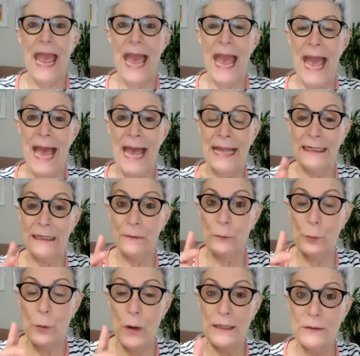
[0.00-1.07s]
And
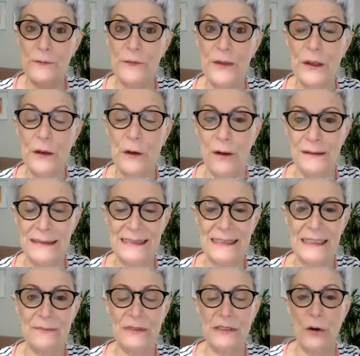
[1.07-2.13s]
one of the
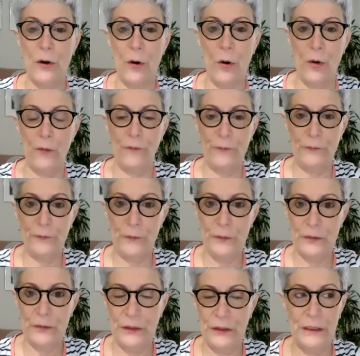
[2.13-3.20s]
concepts of
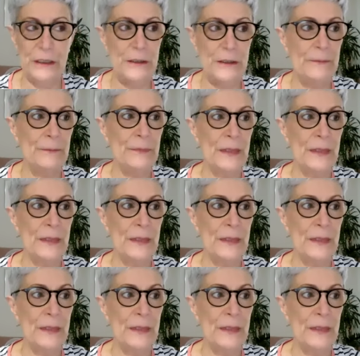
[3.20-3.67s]
the